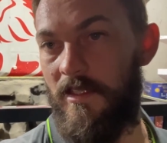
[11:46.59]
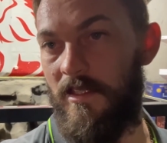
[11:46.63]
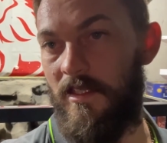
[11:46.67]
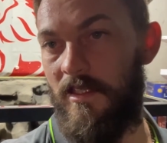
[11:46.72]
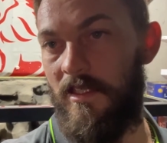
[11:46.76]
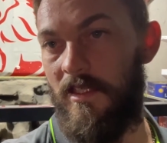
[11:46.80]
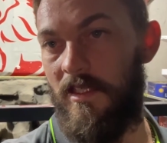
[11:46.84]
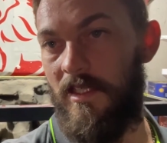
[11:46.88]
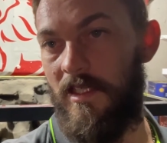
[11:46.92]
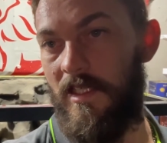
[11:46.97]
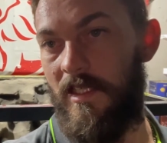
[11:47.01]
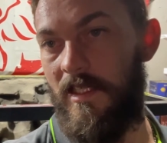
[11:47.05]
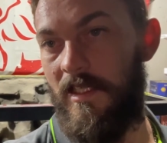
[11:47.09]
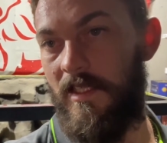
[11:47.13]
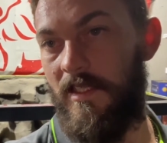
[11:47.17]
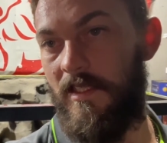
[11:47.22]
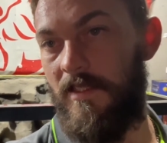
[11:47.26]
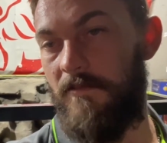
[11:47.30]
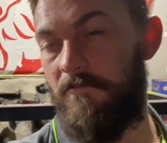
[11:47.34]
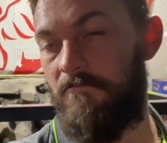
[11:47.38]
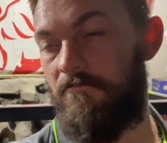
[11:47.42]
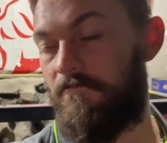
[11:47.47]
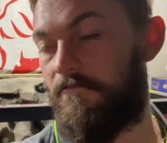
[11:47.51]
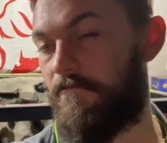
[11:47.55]

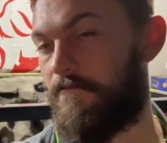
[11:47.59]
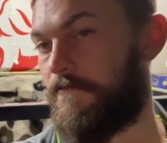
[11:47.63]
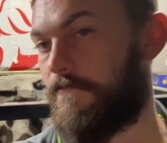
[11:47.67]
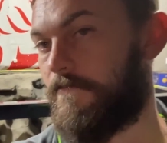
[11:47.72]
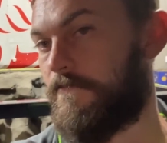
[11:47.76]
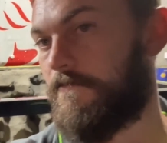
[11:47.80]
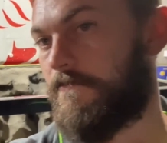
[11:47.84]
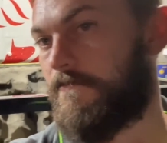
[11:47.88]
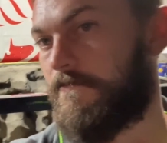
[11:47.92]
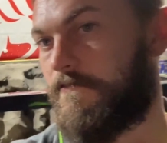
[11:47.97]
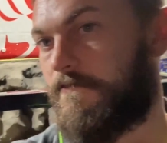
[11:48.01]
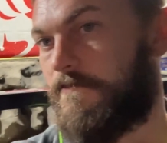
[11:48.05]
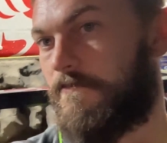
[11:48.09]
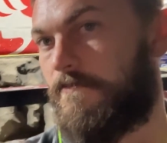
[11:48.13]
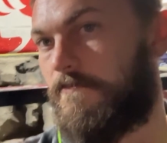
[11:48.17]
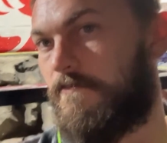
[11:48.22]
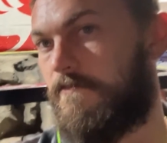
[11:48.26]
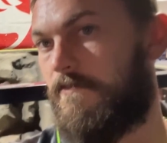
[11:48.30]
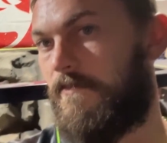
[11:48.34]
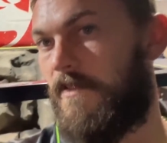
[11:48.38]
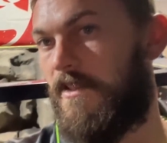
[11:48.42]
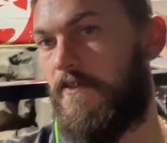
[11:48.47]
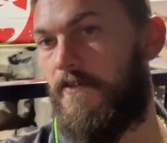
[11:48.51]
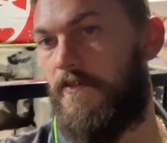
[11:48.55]
I
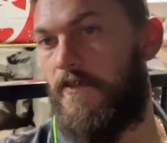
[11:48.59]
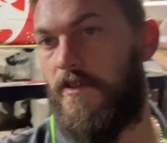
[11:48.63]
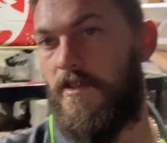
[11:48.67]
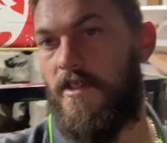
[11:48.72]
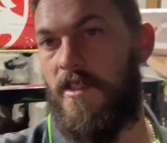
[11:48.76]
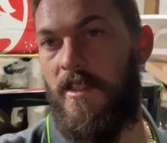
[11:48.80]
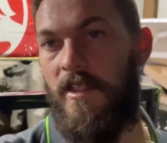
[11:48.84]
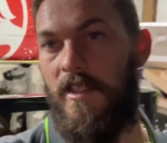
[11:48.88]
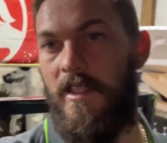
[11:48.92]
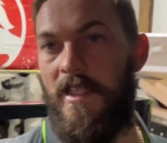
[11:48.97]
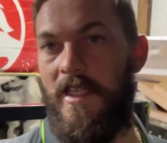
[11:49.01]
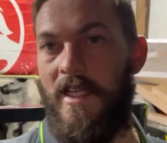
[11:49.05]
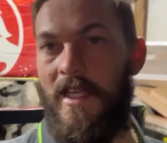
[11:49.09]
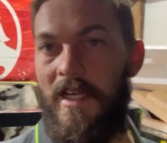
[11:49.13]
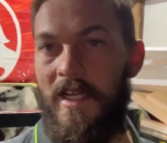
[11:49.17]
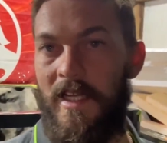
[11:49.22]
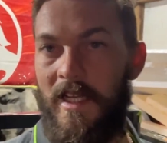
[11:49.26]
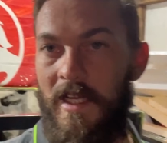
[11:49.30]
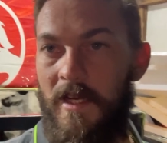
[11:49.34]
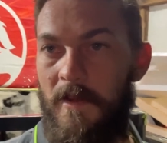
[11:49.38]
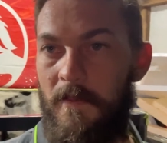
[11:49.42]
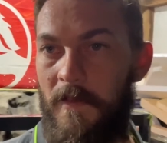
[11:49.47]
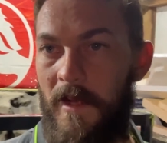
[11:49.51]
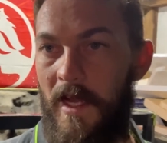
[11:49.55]
unfortunately can't
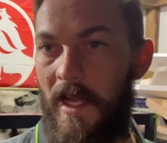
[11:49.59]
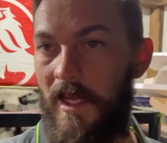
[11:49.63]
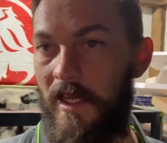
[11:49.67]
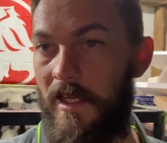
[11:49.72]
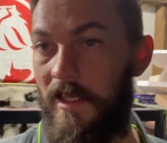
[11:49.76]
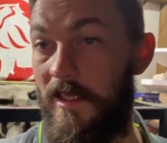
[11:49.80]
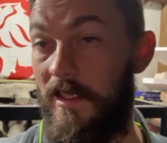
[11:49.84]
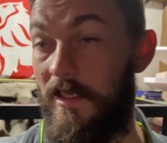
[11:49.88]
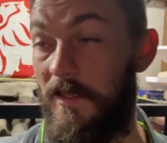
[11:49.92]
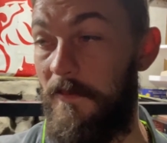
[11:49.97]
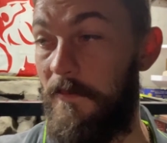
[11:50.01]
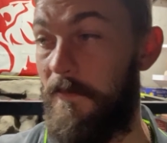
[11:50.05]
get it back,